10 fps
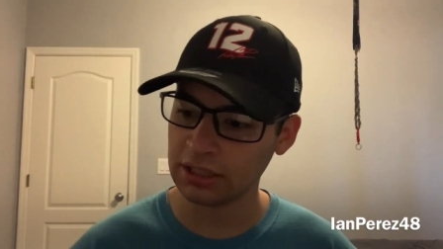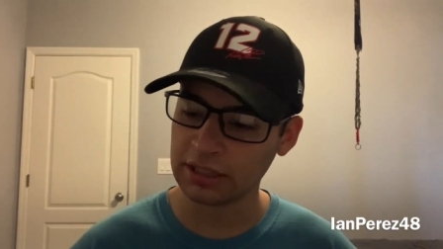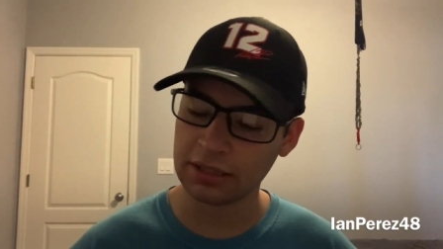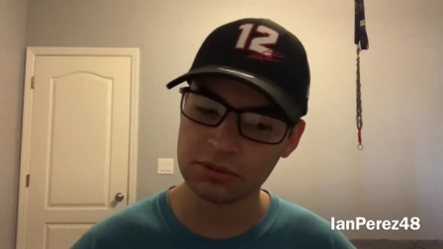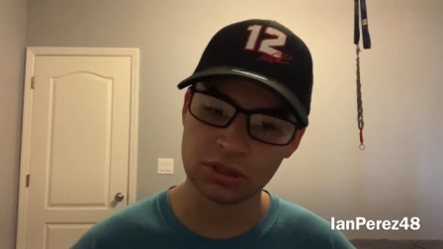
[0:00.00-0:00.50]
I
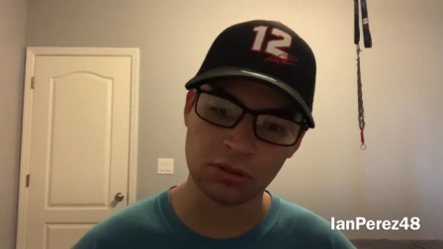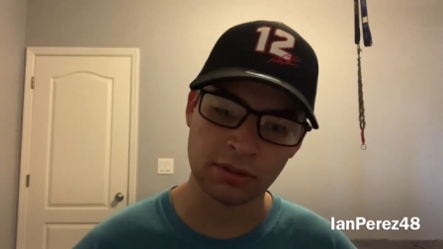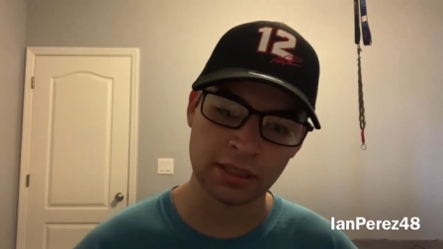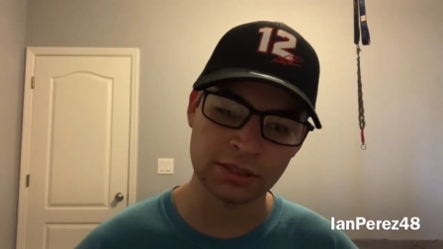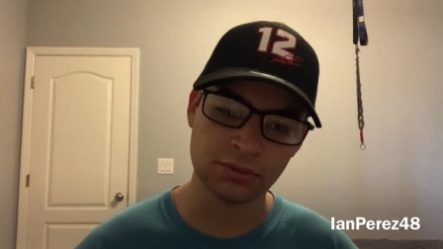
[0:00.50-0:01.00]
think it was all
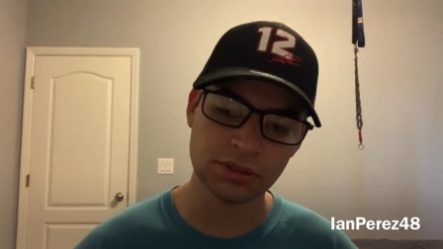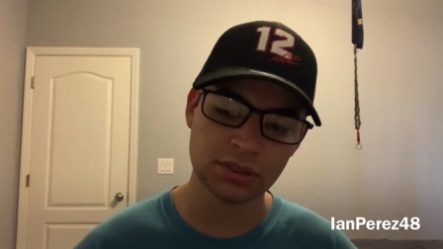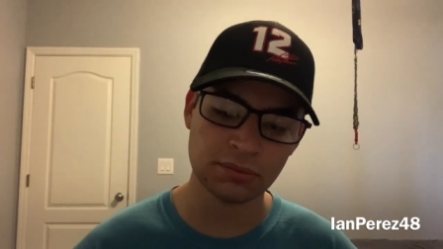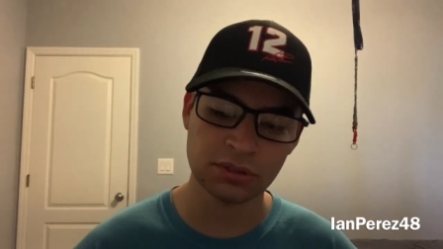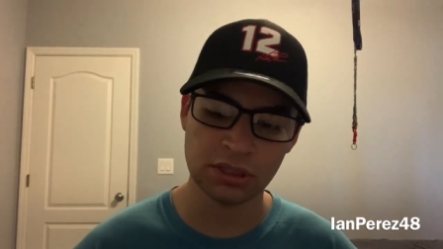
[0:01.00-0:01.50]
right.
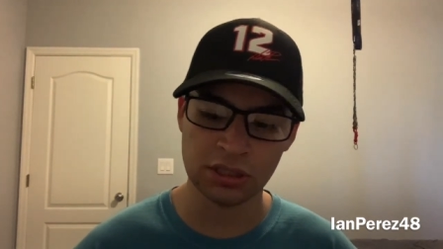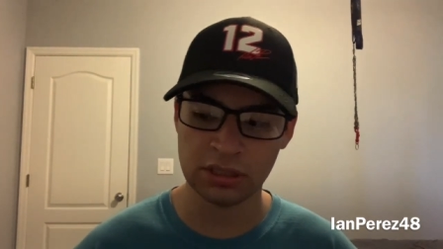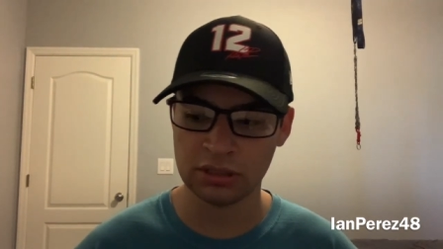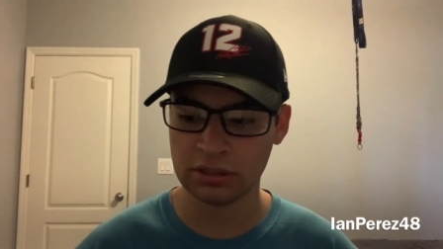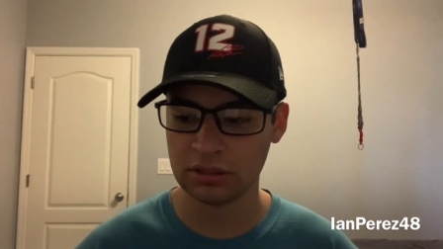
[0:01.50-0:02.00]

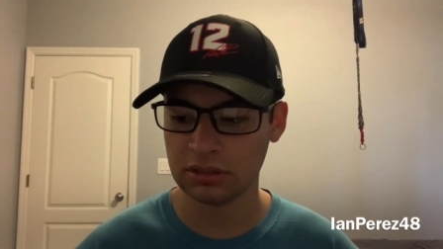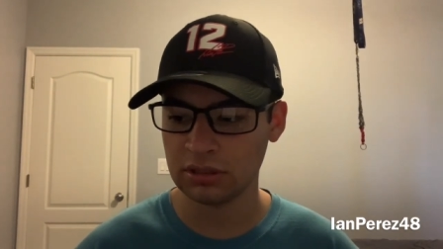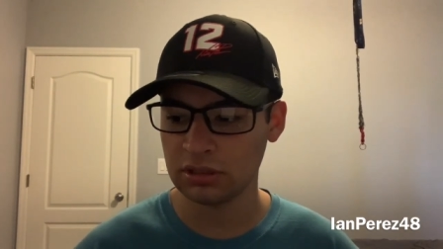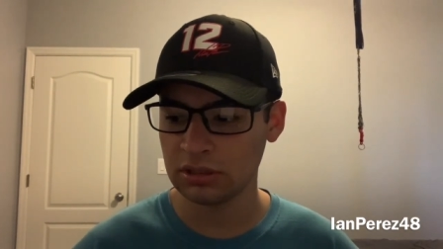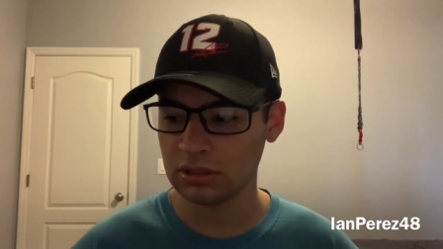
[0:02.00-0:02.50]
2017,
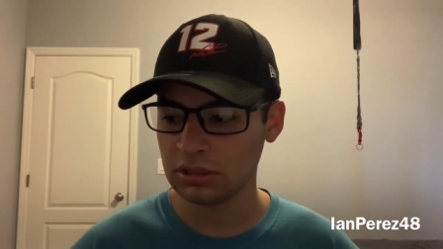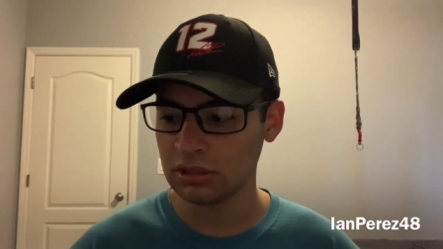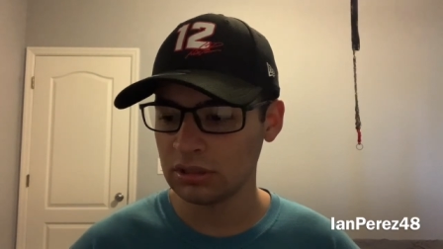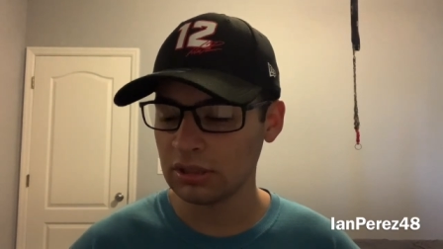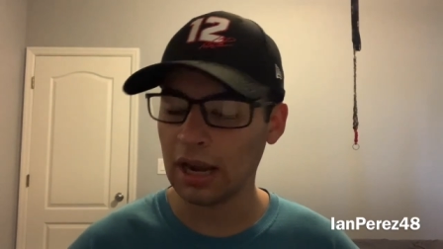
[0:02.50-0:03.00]

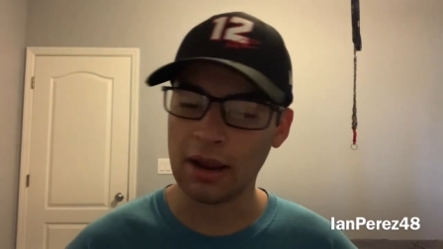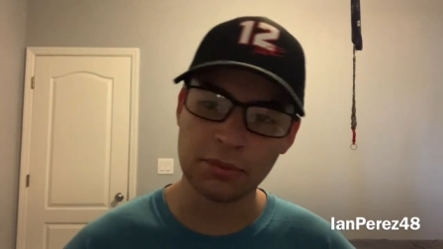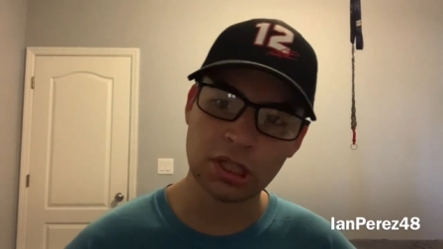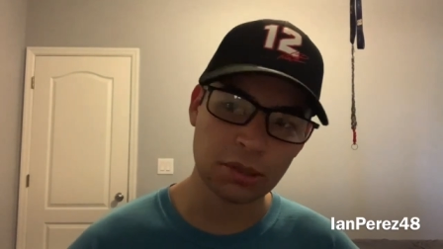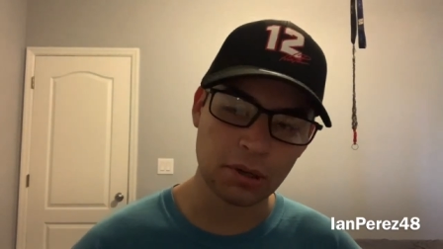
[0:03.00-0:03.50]

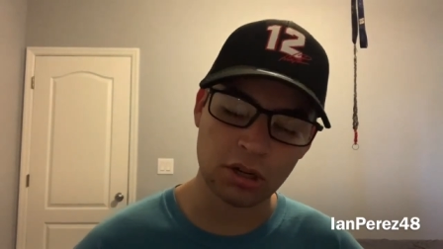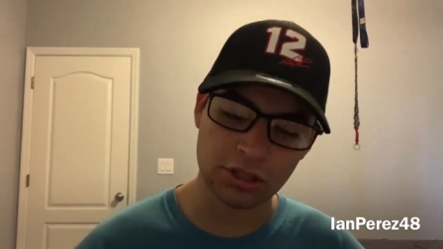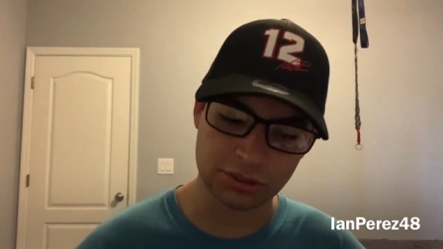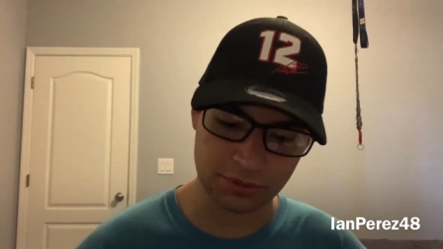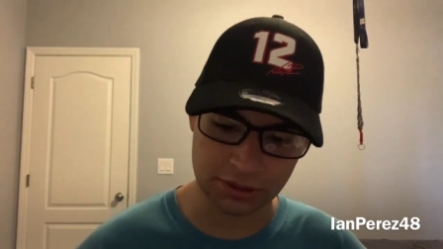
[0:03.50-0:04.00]
I'm talking about
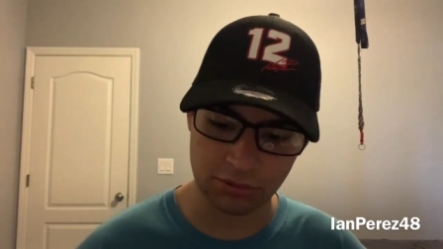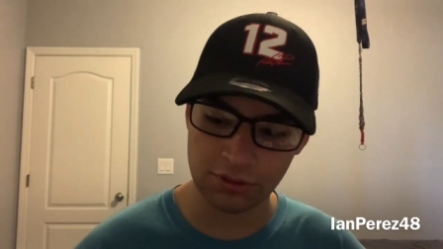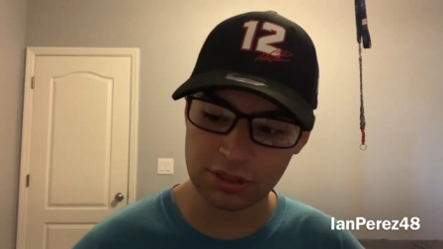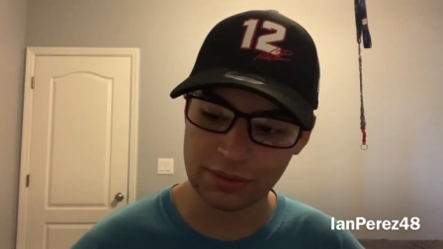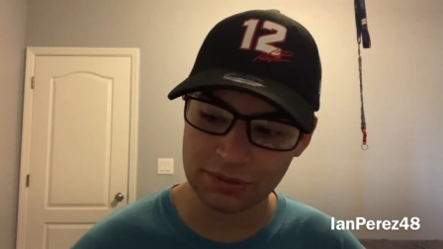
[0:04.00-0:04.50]
caution-wise.
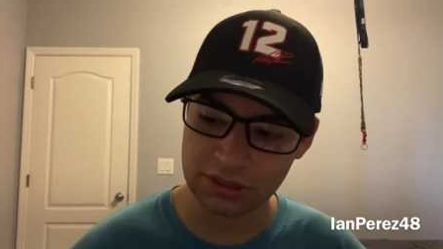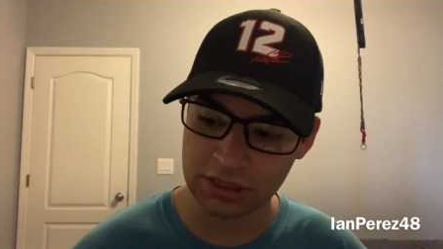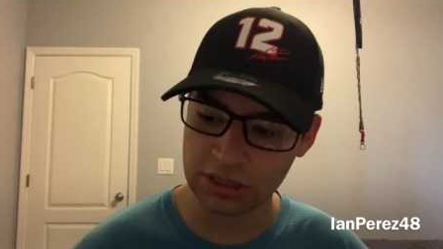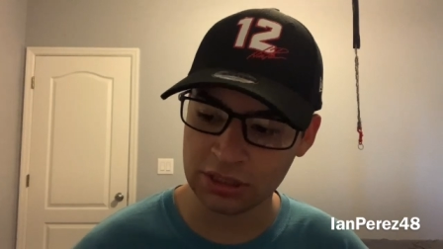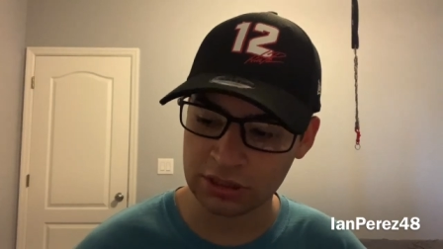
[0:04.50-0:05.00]

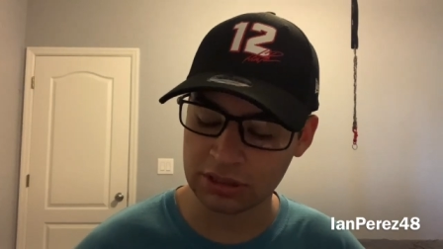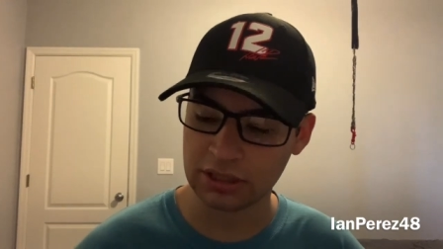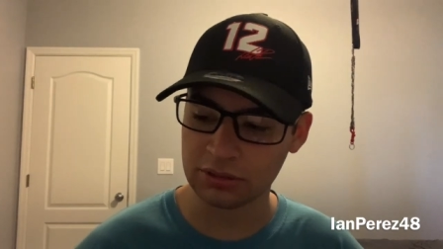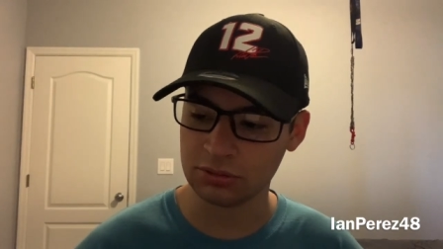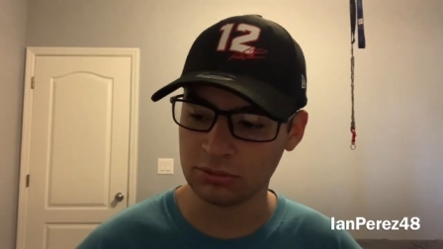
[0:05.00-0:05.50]
2017,
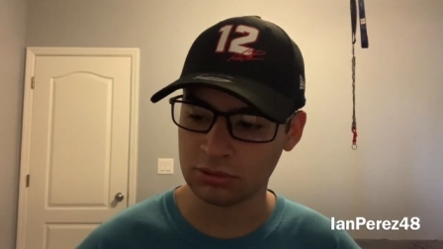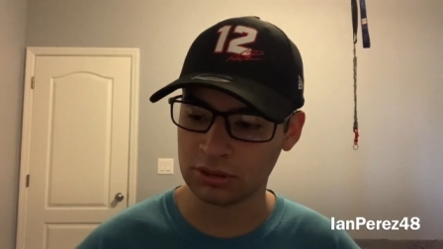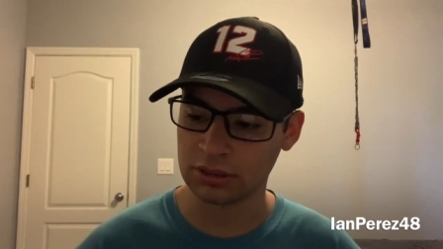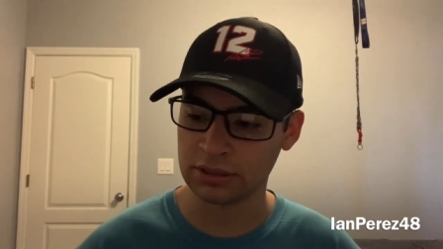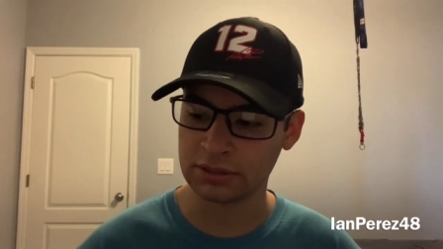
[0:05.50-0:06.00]

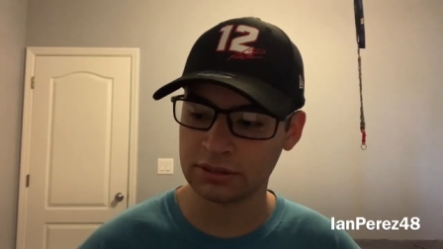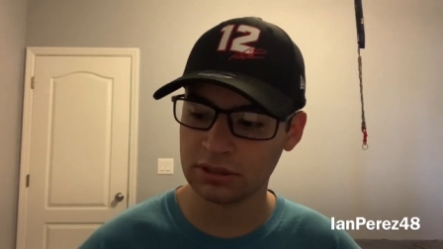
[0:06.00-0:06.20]
Eldora.